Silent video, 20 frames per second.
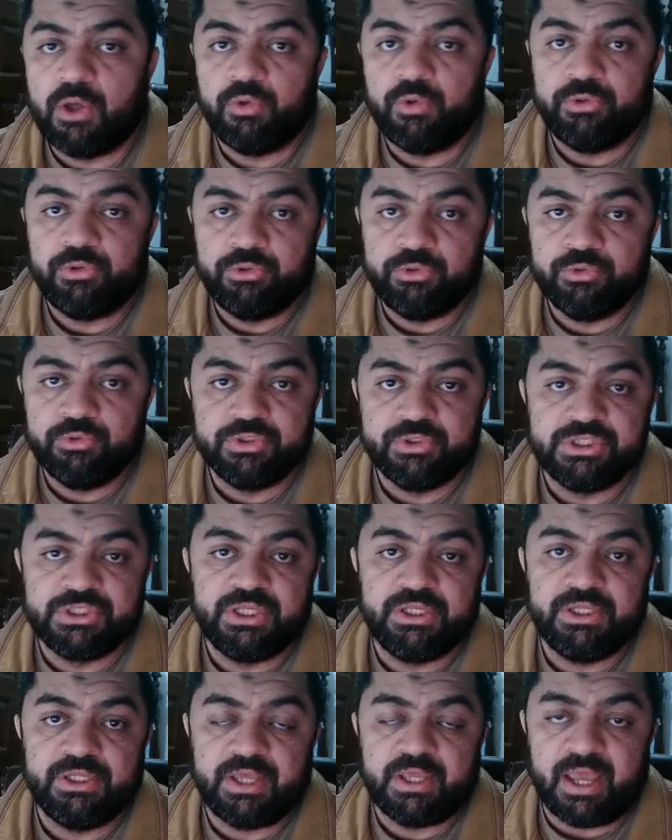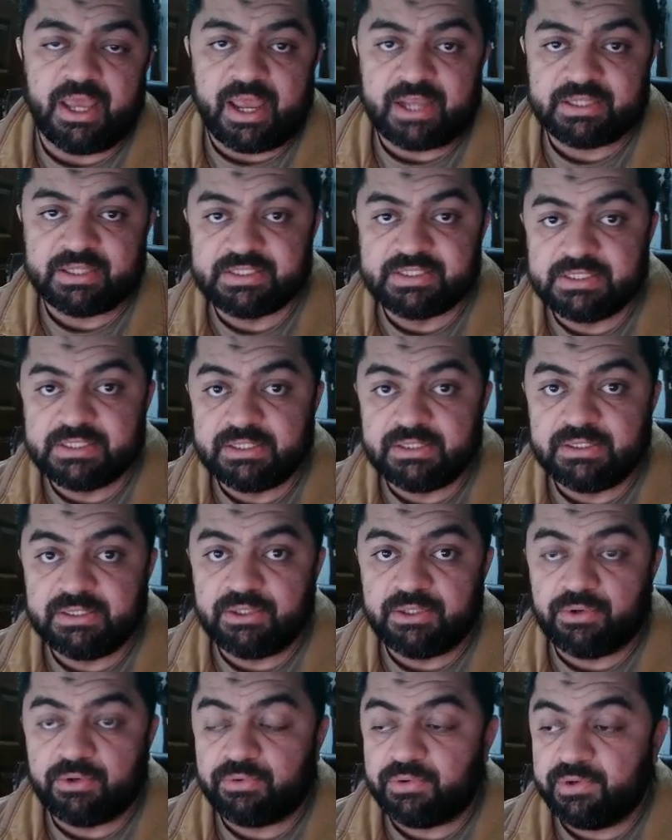using Excel
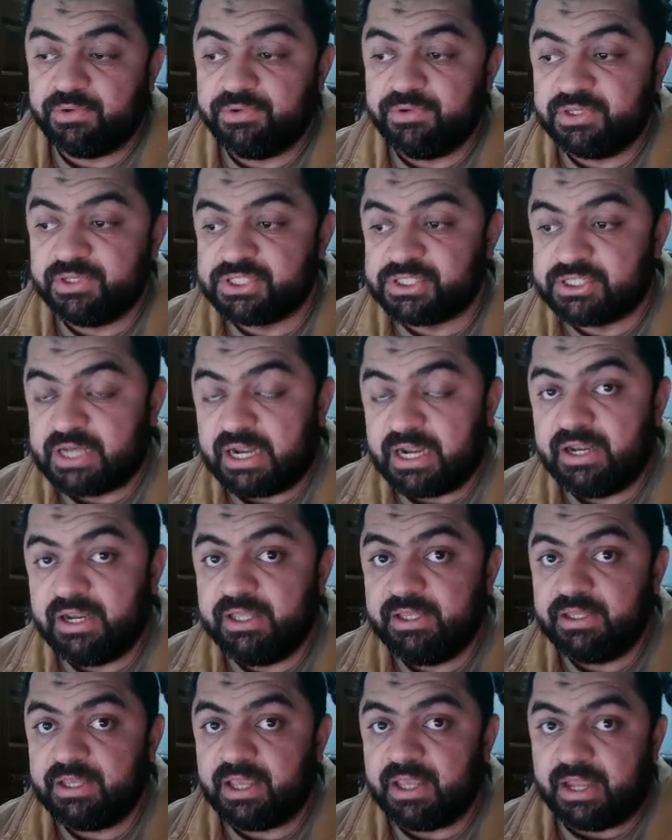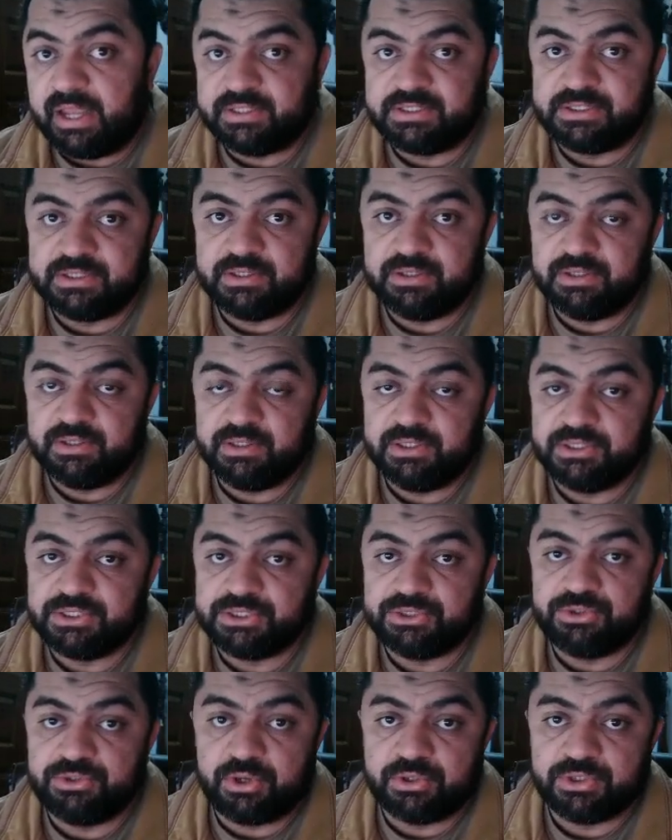or understanding Excel is
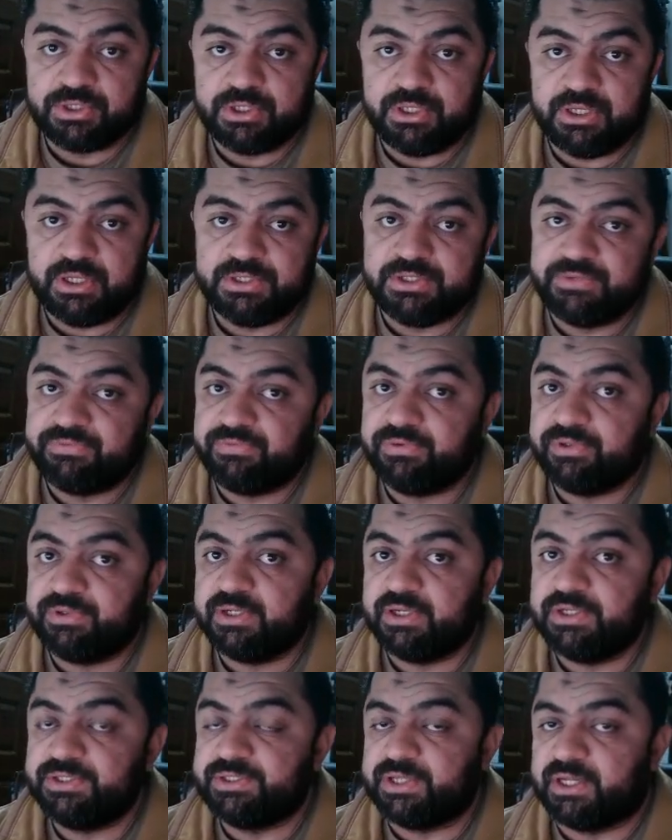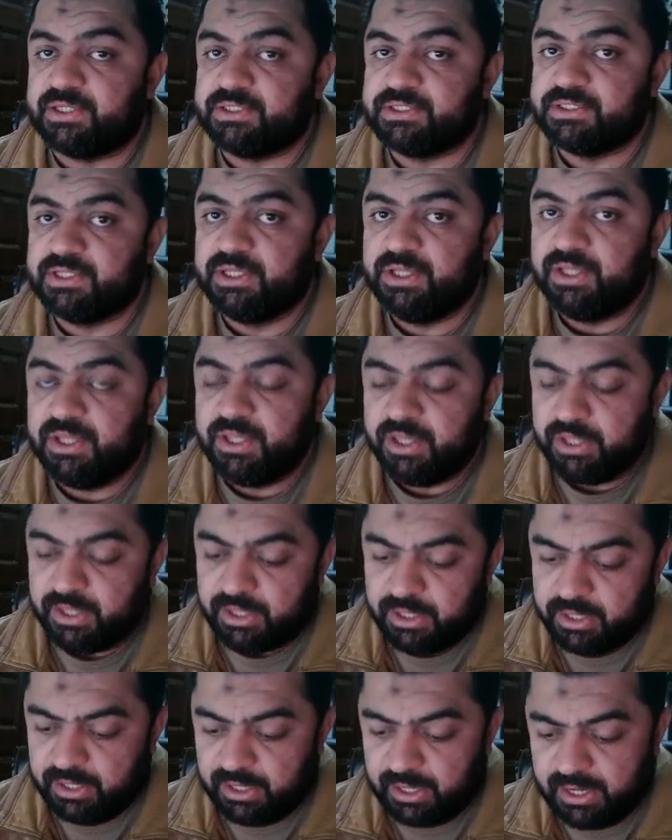not a difficult task.
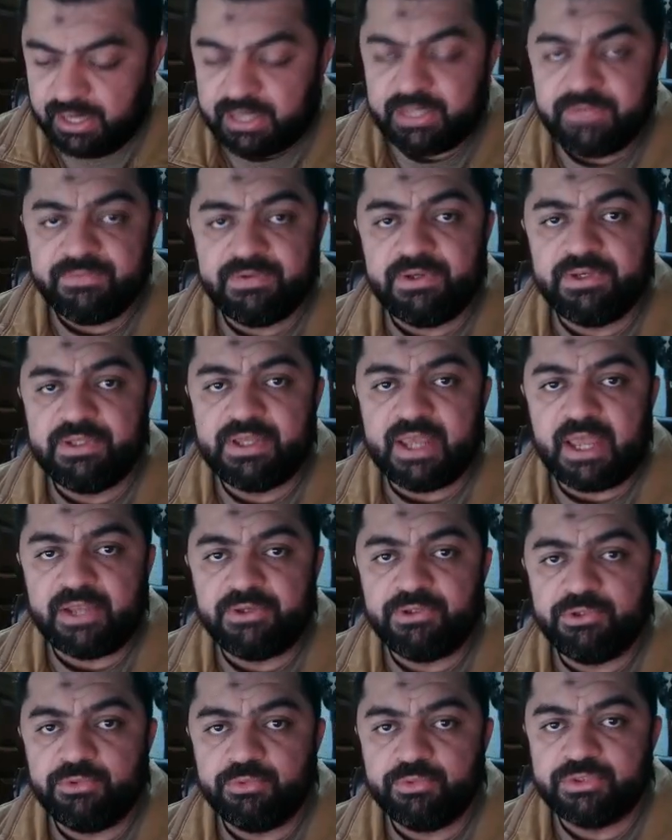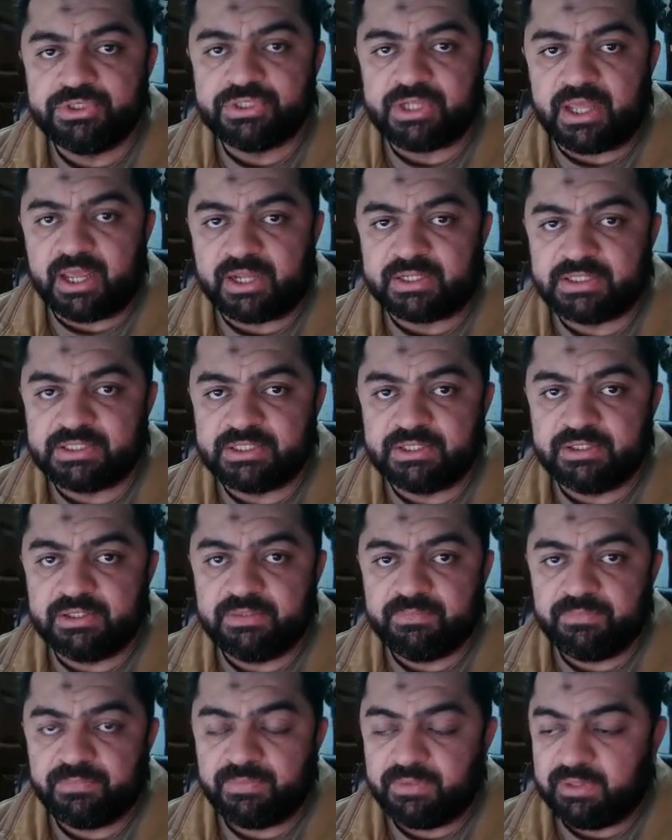Anyone can use Excel,
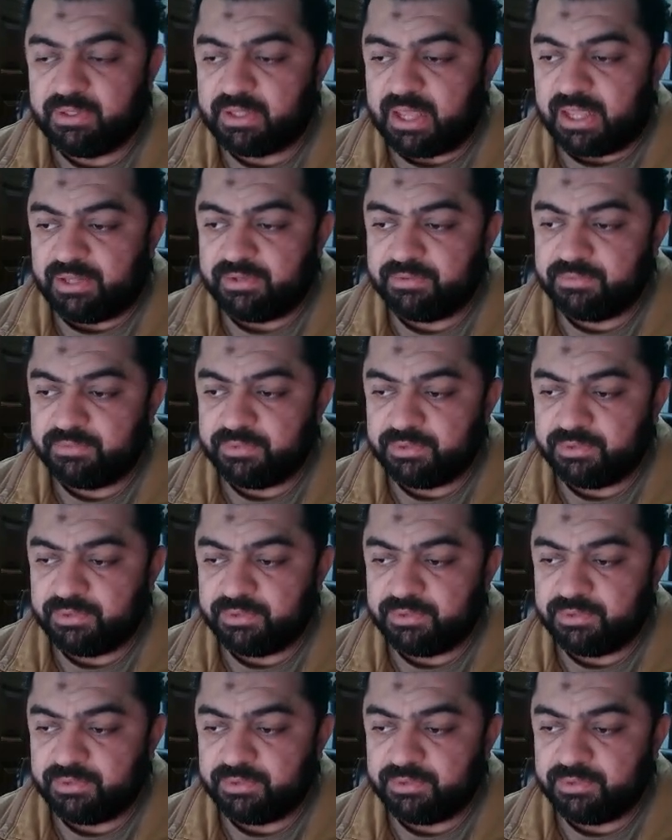can,